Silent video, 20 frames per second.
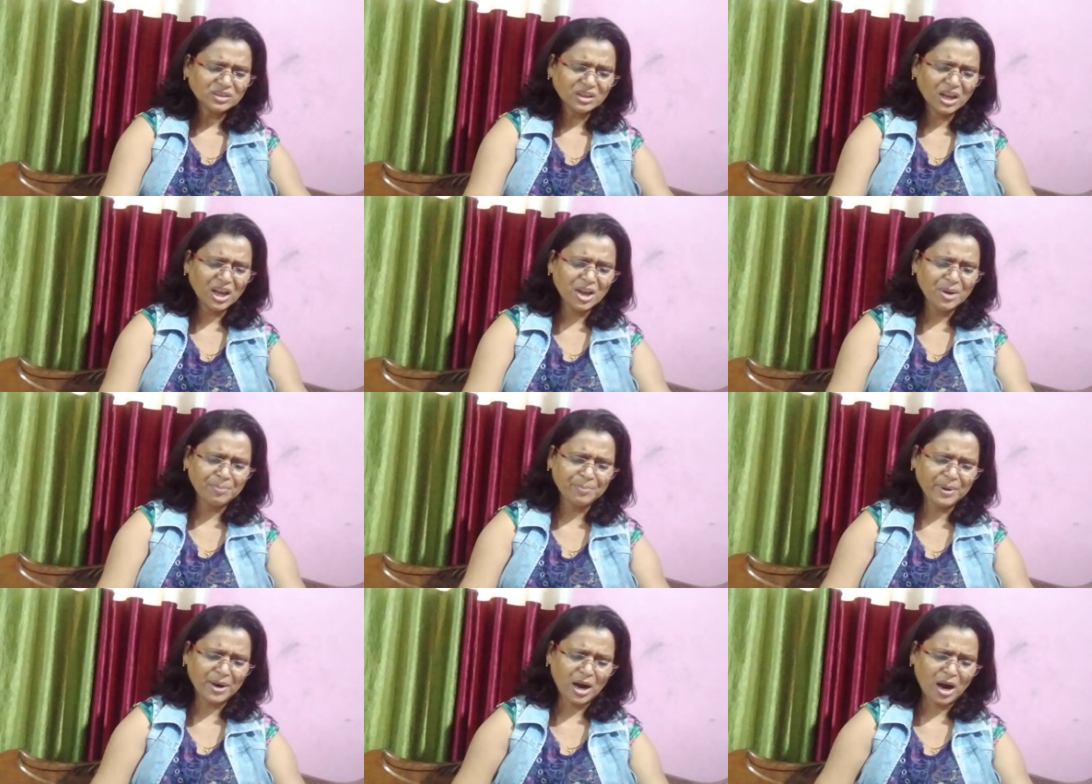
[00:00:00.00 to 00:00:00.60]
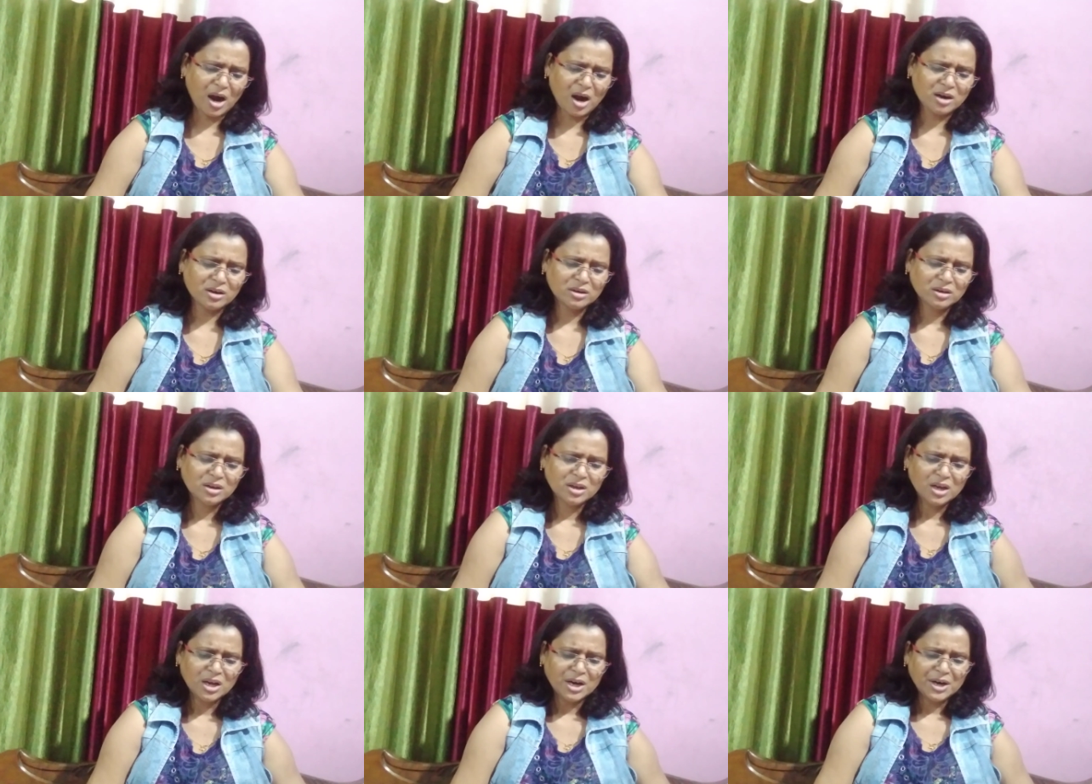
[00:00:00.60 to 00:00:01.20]
emperor,
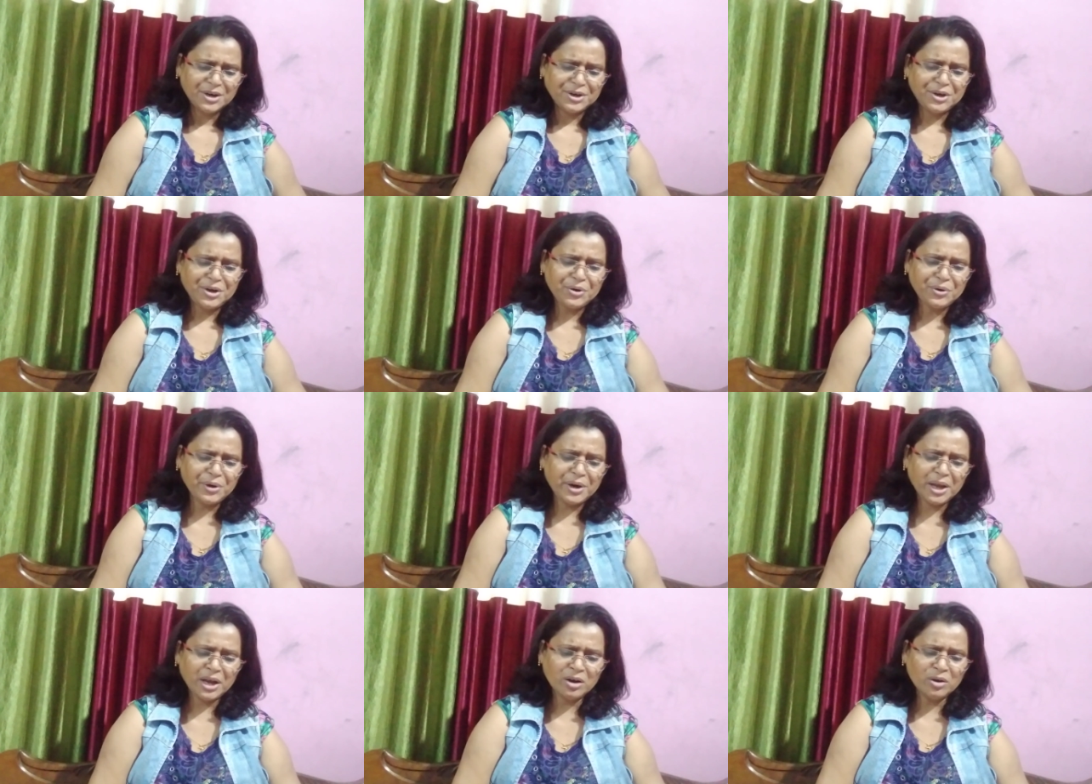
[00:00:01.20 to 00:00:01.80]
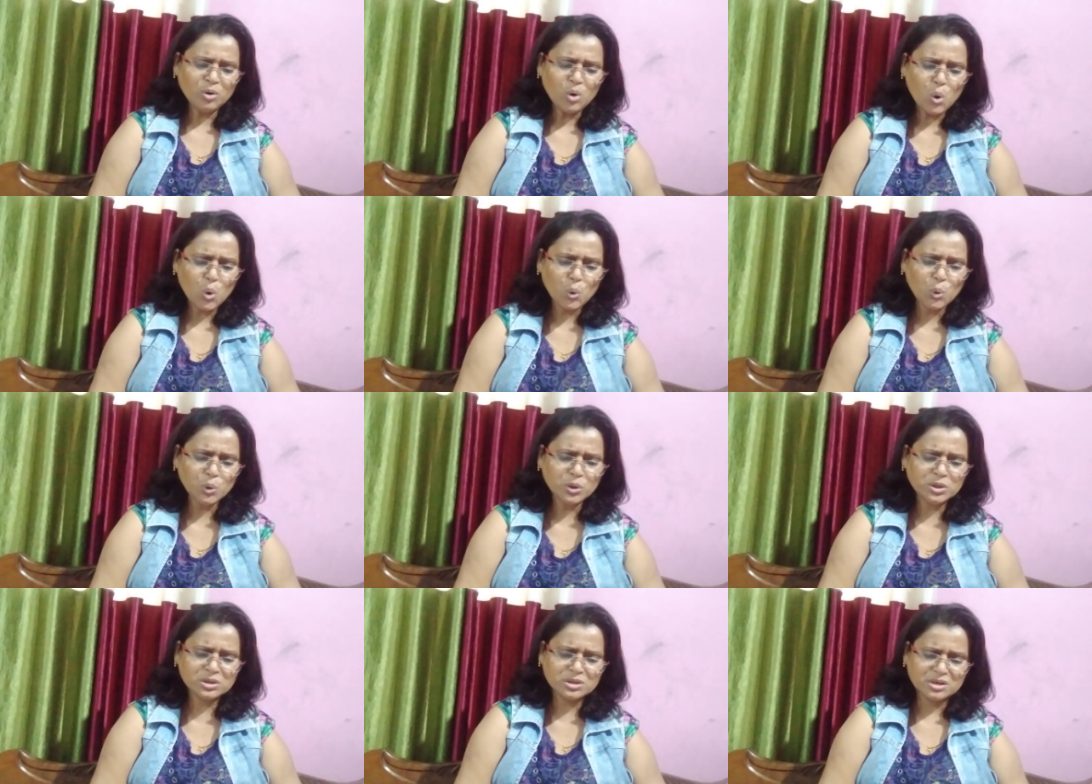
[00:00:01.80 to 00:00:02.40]
during
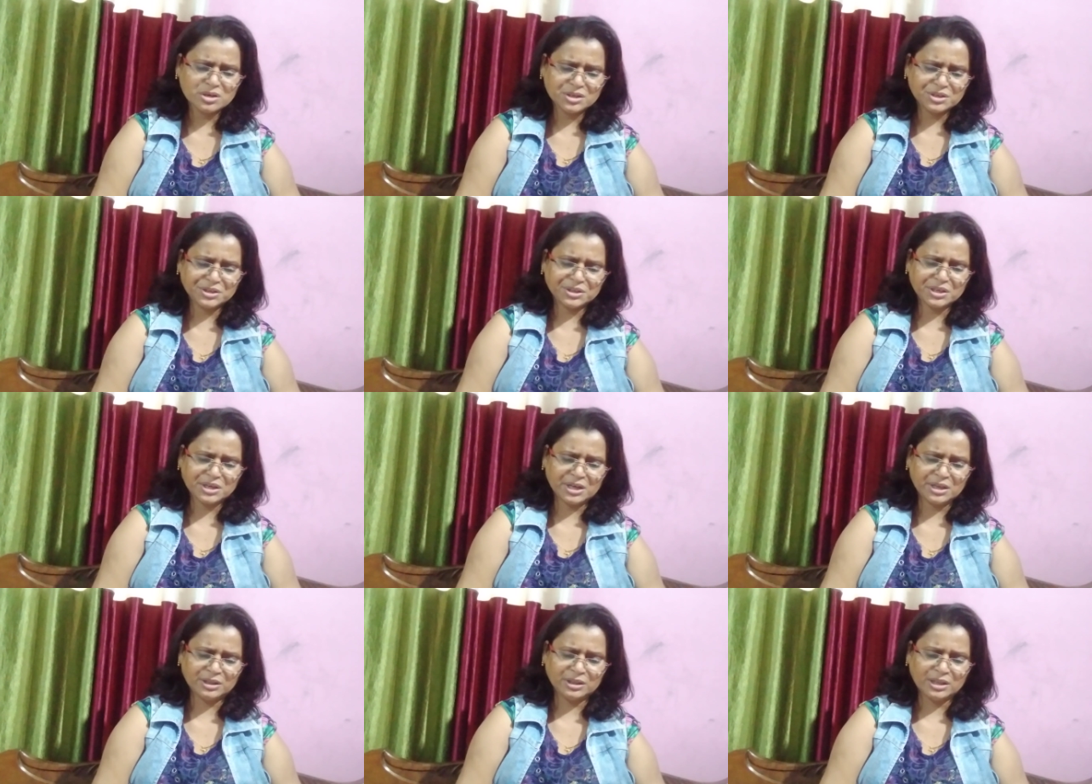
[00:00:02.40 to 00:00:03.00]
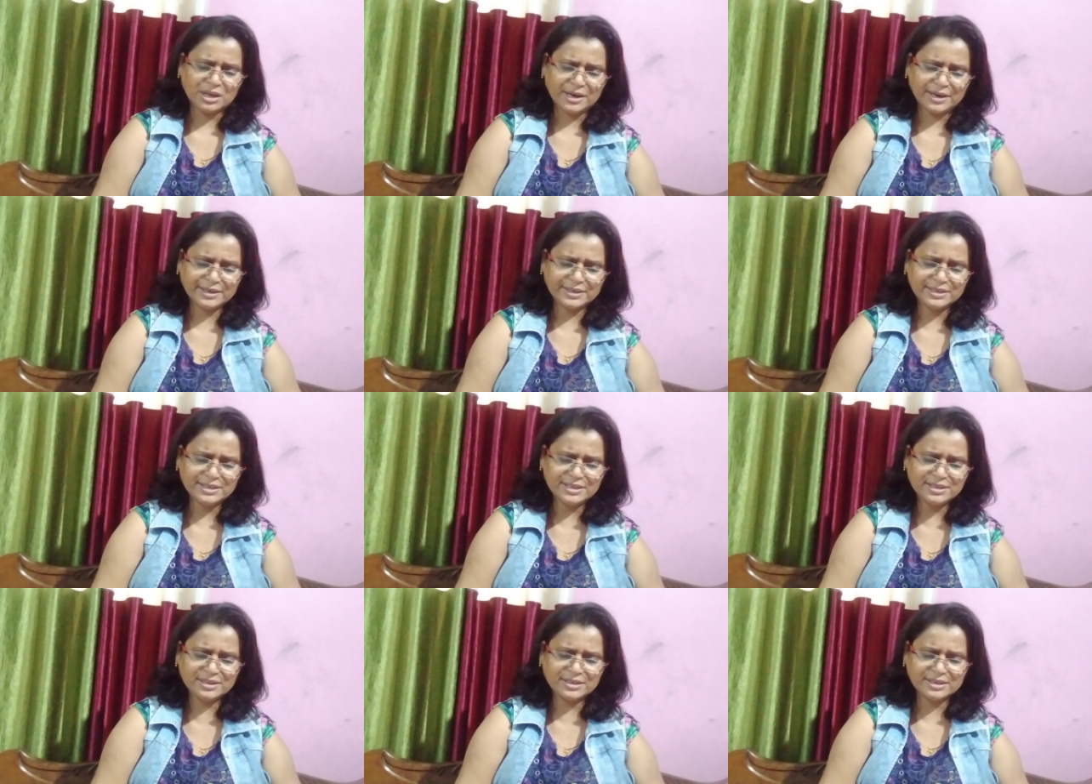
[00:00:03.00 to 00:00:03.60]
whose reign the
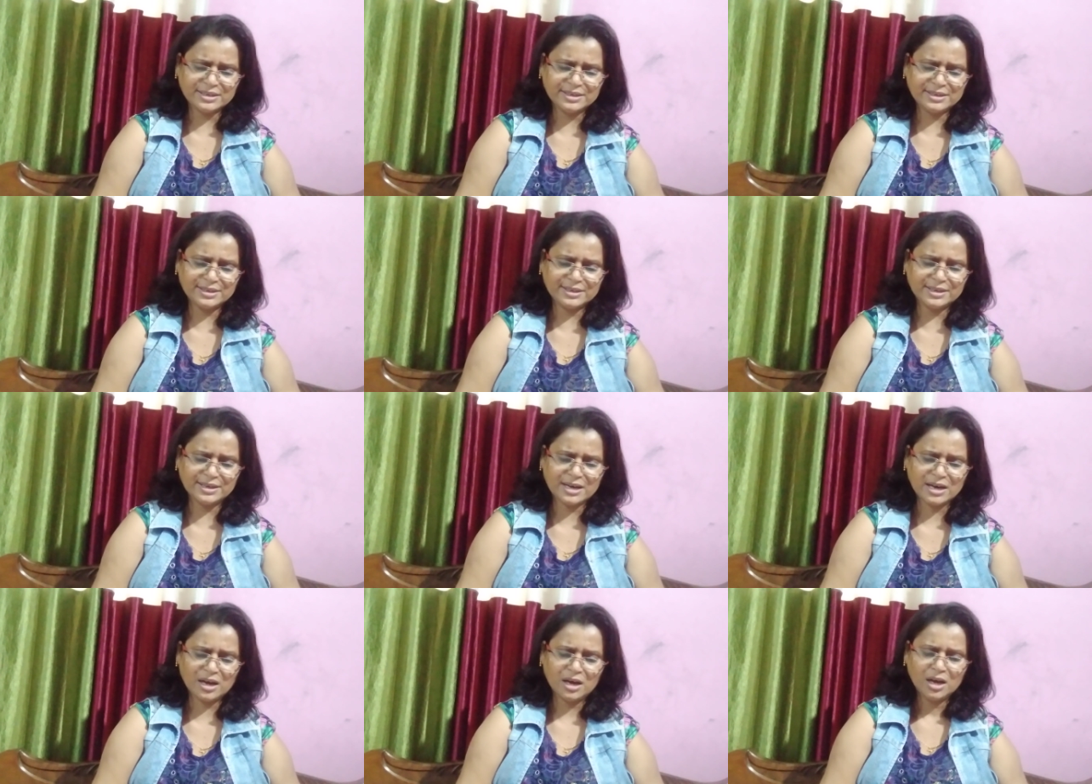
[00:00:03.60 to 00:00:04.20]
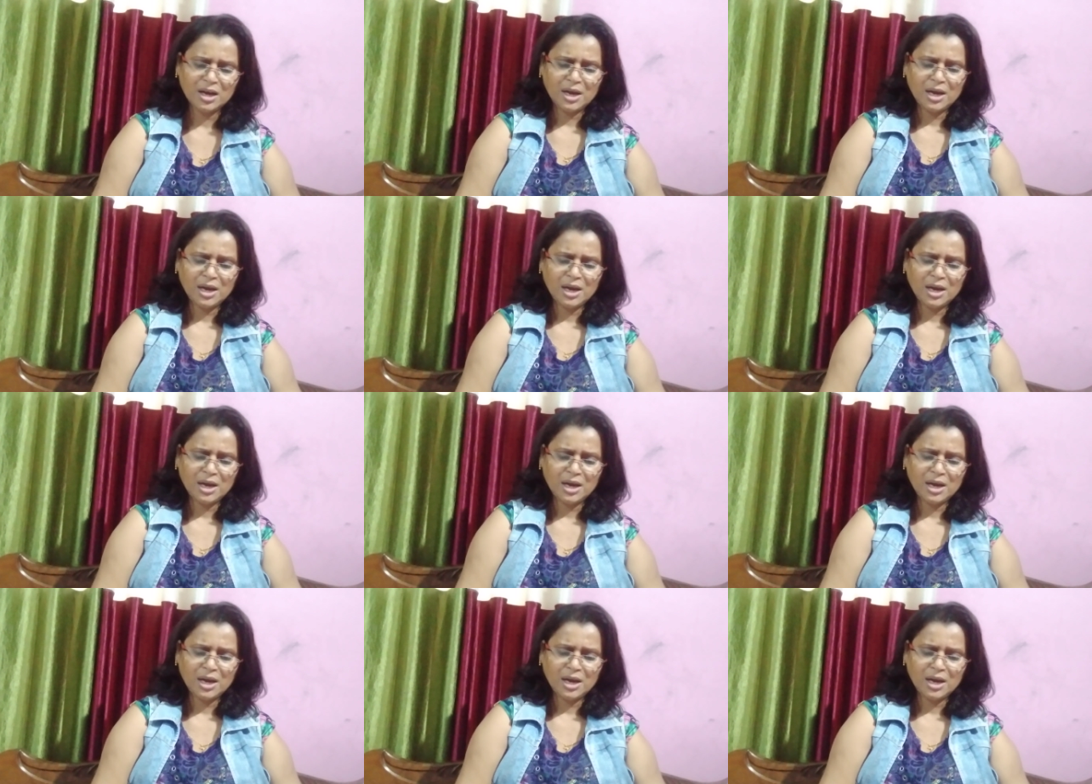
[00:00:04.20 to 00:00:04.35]
East India